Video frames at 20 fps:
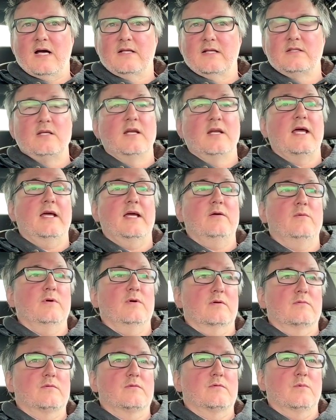
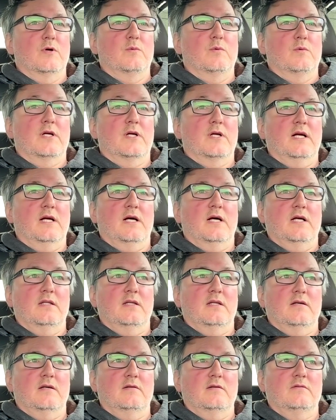Today we're working
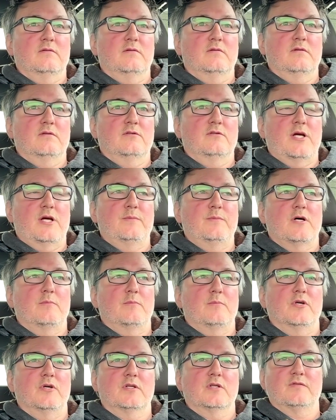on the
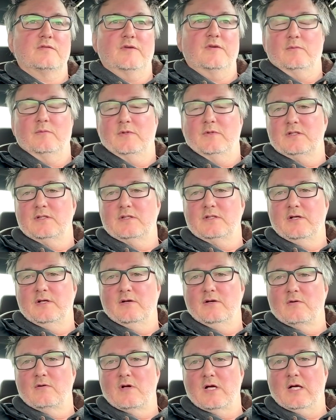James L. Brooks film
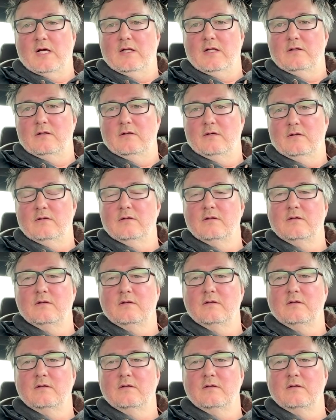that's here in Rhode Island.